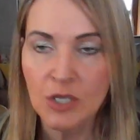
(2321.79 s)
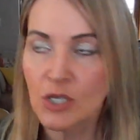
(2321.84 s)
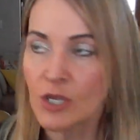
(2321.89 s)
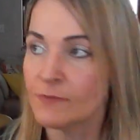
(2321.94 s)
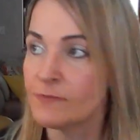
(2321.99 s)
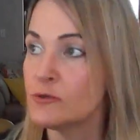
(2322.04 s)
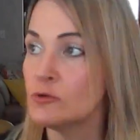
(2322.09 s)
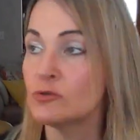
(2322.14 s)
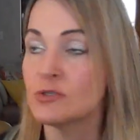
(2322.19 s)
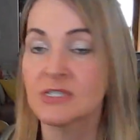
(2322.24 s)

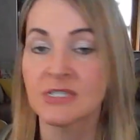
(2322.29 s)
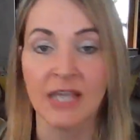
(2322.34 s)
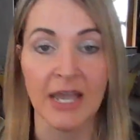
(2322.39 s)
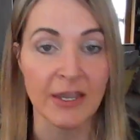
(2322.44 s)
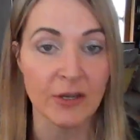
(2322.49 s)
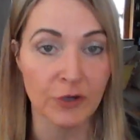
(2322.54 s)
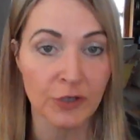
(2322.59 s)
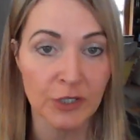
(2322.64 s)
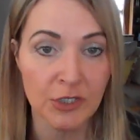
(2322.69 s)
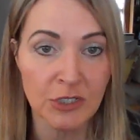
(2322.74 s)
If you say
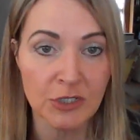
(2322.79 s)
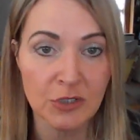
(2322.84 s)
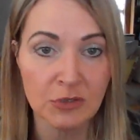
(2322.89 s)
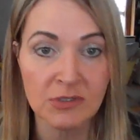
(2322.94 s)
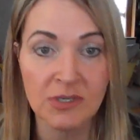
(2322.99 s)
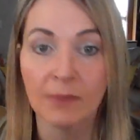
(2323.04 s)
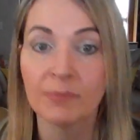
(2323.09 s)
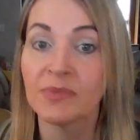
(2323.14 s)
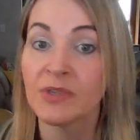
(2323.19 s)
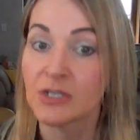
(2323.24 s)
you're going to do
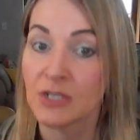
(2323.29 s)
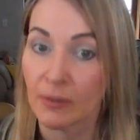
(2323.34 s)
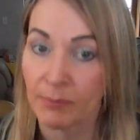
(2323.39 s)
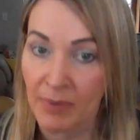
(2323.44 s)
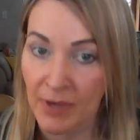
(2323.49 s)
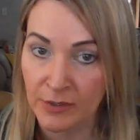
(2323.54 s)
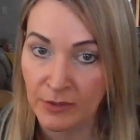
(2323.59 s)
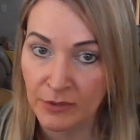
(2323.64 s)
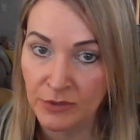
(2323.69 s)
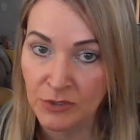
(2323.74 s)
something, you
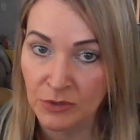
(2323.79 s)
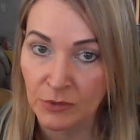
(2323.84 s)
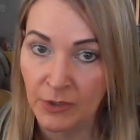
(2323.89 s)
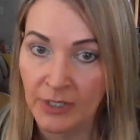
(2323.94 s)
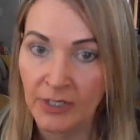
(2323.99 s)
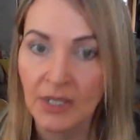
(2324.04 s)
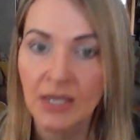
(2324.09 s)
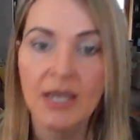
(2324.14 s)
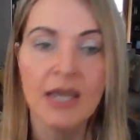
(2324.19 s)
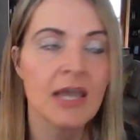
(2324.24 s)
better do
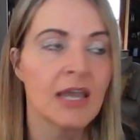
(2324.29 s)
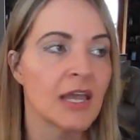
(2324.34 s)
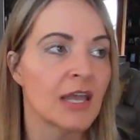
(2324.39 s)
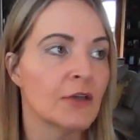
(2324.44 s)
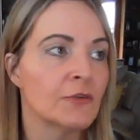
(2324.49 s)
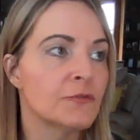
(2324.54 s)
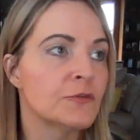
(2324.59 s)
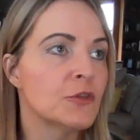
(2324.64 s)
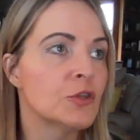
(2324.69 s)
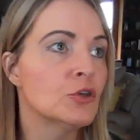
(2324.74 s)
it.
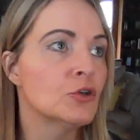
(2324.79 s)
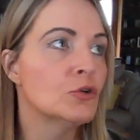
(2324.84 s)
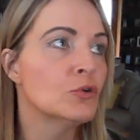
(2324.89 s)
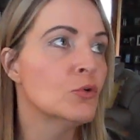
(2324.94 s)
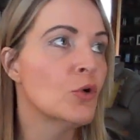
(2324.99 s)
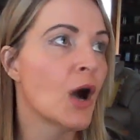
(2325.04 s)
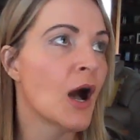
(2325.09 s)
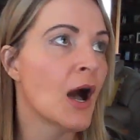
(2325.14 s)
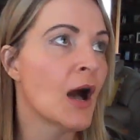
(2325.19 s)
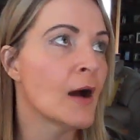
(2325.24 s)
If
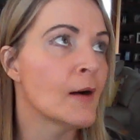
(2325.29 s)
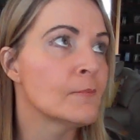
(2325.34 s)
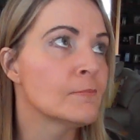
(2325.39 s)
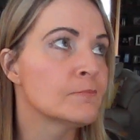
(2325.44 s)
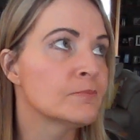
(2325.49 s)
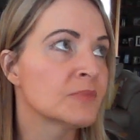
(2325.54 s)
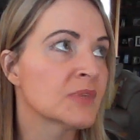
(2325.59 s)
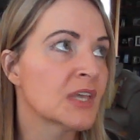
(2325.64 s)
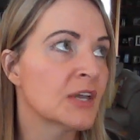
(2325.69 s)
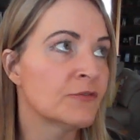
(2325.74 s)
you
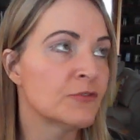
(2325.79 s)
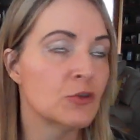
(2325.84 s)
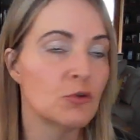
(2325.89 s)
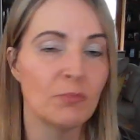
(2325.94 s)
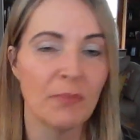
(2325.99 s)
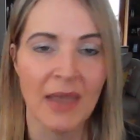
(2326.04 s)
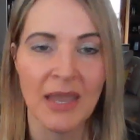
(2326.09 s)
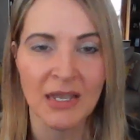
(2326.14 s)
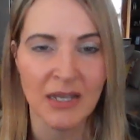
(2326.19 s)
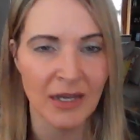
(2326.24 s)
um, if you
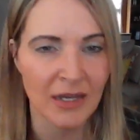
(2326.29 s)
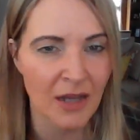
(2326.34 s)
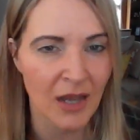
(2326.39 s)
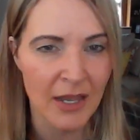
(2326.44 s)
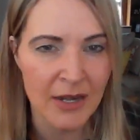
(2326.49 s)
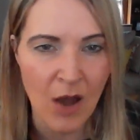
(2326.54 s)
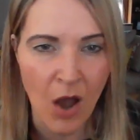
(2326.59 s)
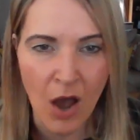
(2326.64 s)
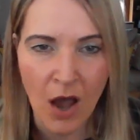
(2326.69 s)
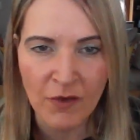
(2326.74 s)
make a,
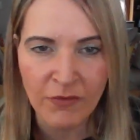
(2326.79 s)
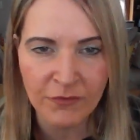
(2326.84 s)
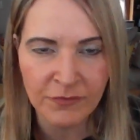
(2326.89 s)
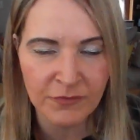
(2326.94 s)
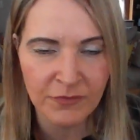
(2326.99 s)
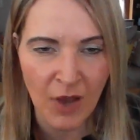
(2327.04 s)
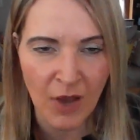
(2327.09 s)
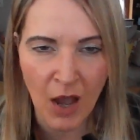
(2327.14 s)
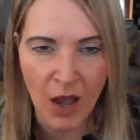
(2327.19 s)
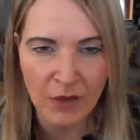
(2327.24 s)
an off
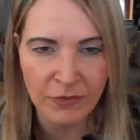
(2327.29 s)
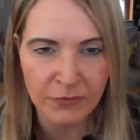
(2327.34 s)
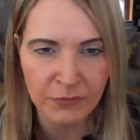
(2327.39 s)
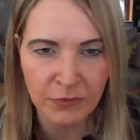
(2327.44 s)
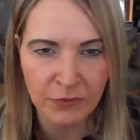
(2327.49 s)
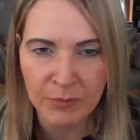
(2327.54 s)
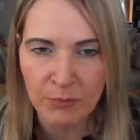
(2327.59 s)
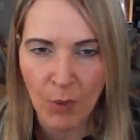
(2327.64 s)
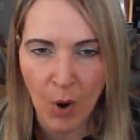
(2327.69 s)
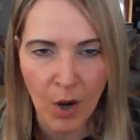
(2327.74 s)
off
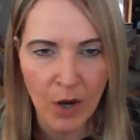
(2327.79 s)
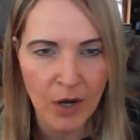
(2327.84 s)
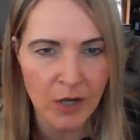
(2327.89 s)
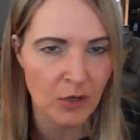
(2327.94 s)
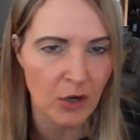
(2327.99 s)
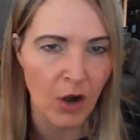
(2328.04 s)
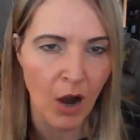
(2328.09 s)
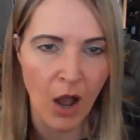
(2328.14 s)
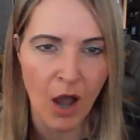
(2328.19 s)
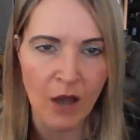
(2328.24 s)

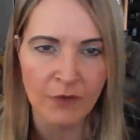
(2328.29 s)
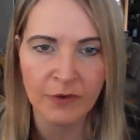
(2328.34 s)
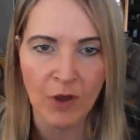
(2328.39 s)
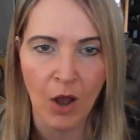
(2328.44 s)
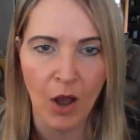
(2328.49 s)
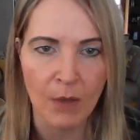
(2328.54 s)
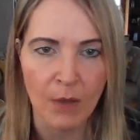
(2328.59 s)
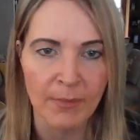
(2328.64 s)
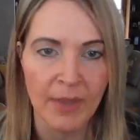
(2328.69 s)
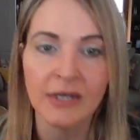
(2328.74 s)
remark or off
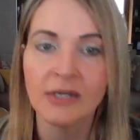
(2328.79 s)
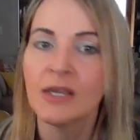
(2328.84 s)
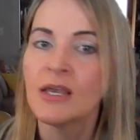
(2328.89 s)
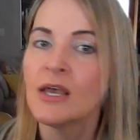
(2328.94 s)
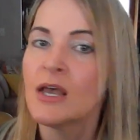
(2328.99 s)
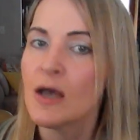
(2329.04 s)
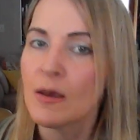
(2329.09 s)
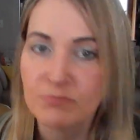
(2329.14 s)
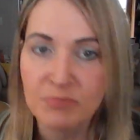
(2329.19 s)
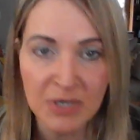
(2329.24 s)
comment,
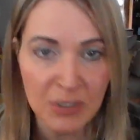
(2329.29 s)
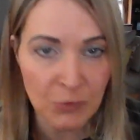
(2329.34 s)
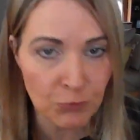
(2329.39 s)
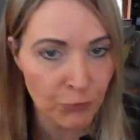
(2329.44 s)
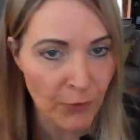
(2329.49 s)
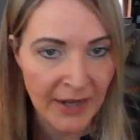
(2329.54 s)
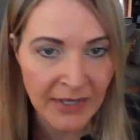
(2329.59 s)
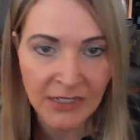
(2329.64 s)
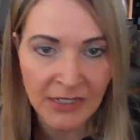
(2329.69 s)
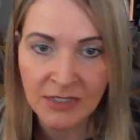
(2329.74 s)
be
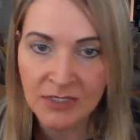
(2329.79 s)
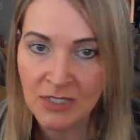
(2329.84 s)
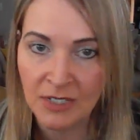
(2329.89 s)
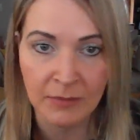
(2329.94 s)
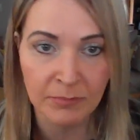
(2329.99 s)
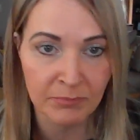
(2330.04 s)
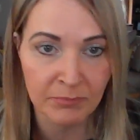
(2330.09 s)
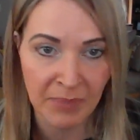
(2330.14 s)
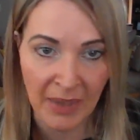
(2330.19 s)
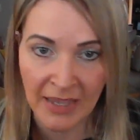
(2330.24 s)
ready
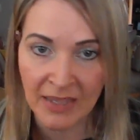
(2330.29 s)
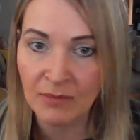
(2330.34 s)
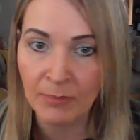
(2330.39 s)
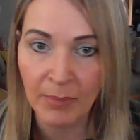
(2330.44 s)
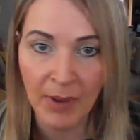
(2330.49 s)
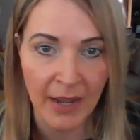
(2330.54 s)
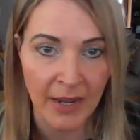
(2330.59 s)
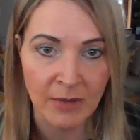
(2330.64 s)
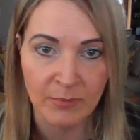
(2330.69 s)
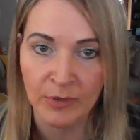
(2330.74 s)
to pay the
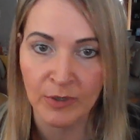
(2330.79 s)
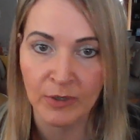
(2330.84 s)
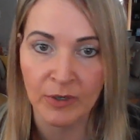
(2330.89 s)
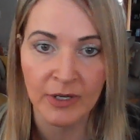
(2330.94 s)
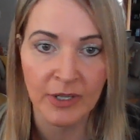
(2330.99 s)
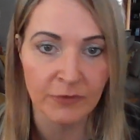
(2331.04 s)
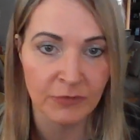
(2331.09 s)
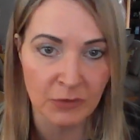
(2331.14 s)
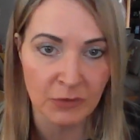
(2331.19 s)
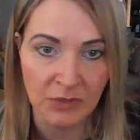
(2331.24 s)
piper
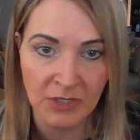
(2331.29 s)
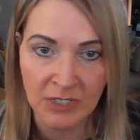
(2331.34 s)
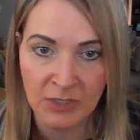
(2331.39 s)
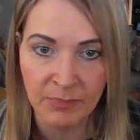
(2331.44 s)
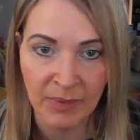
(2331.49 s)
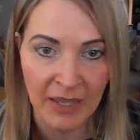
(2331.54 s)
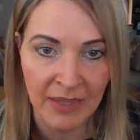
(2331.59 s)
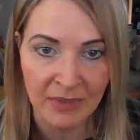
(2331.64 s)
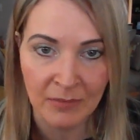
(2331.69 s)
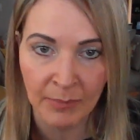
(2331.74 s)
if you need to
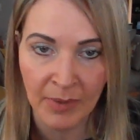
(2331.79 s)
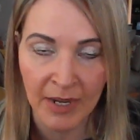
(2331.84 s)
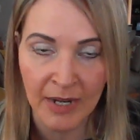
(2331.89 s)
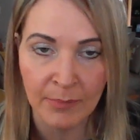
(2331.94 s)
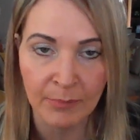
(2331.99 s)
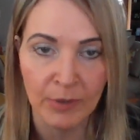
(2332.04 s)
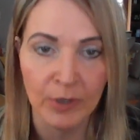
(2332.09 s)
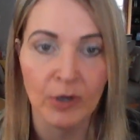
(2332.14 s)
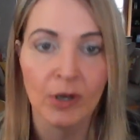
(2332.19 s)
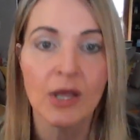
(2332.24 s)
pay the
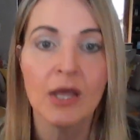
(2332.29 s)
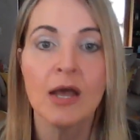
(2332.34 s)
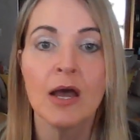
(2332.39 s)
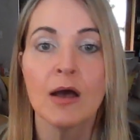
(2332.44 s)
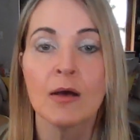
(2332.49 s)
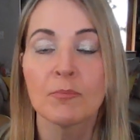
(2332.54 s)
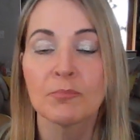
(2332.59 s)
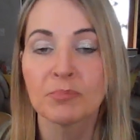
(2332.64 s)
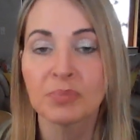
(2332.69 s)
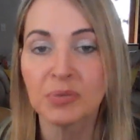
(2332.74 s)
piper.
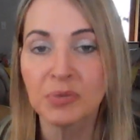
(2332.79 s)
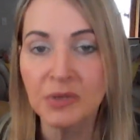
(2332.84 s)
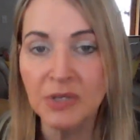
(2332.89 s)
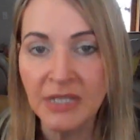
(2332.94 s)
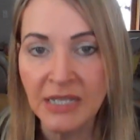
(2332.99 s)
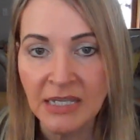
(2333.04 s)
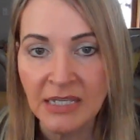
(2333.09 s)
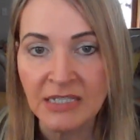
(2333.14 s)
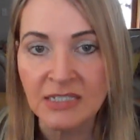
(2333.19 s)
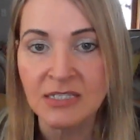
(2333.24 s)

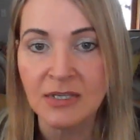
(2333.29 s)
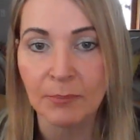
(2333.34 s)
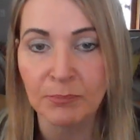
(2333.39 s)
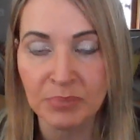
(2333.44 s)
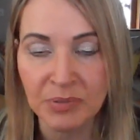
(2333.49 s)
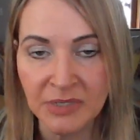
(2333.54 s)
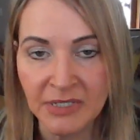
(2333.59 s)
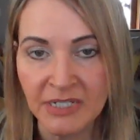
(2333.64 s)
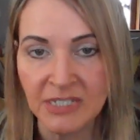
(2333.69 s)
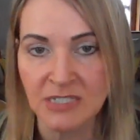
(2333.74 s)
Please,
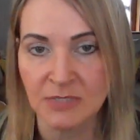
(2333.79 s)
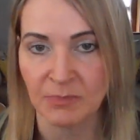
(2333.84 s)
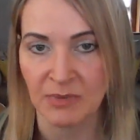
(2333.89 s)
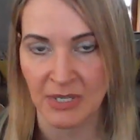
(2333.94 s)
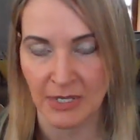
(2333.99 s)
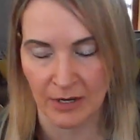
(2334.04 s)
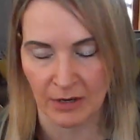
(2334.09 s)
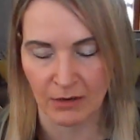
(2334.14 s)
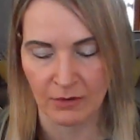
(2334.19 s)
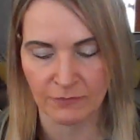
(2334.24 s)
please
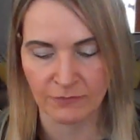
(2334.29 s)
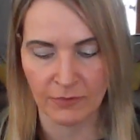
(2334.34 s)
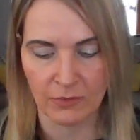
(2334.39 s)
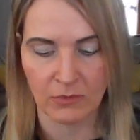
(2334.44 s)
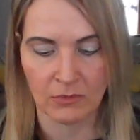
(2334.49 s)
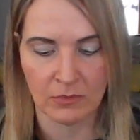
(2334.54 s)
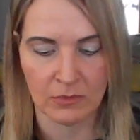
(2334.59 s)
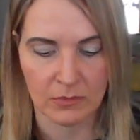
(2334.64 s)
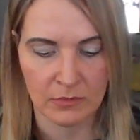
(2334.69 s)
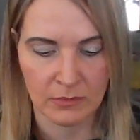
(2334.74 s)
be
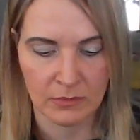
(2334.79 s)
careful.